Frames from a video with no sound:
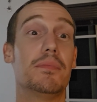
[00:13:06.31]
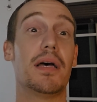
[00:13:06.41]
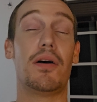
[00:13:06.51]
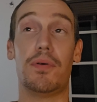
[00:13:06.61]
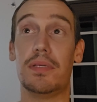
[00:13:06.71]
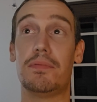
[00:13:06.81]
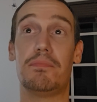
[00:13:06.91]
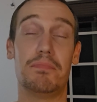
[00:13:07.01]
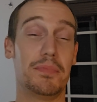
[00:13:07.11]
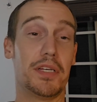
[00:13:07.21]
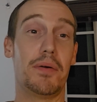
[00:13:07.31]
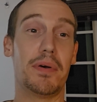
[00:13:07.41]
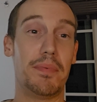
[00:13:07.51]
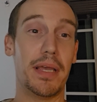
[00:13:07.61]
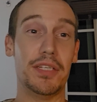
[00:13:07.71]
I always tell
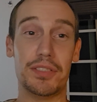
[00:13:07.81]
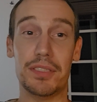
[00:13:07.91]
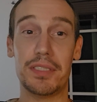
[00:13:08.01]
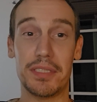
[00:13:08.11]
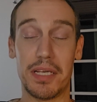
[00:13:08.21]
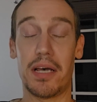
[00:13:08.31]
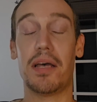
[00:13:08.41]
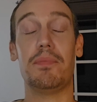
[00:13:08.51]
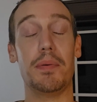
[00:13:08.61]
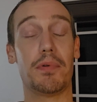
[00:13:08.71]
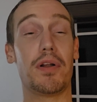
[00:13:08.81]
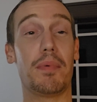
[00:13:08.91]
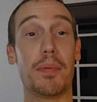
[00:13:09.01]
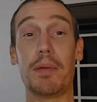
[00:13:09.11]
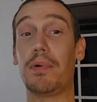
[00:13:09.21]
my patients and people around
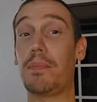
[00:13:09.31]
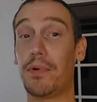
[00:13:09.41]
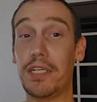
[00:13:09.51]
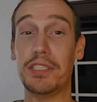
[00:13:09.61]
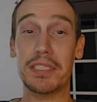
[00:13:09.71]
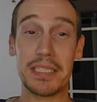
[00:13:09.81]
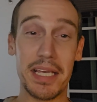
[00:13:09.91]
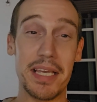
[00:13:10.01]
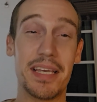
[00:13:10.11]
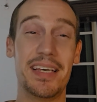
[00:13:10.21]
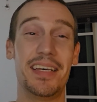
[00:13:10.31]
me, like, preparation is key.